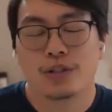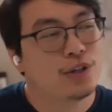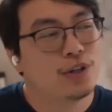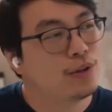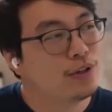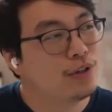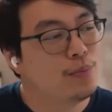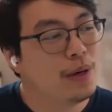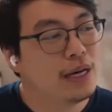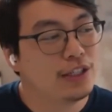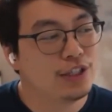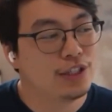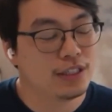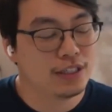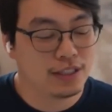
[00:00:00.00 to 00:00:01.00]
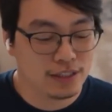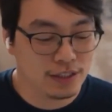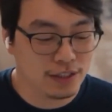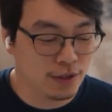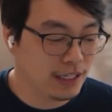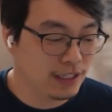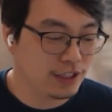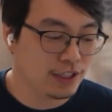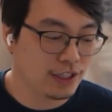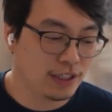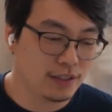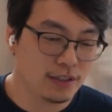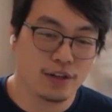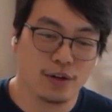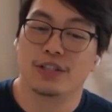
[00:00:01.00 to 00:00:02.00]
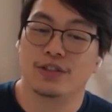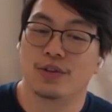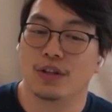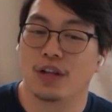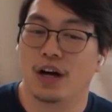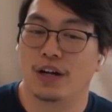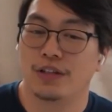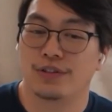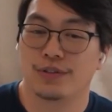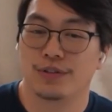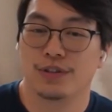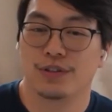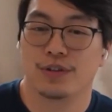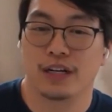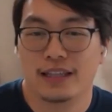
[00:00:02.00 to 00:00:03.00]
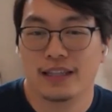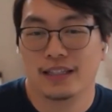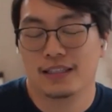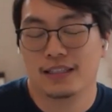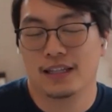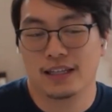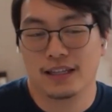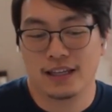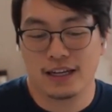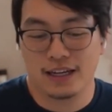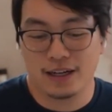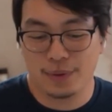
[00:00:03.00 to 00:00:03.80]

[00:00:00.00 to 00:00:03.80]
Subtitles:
So you mentioned potential lawsuits and things like that.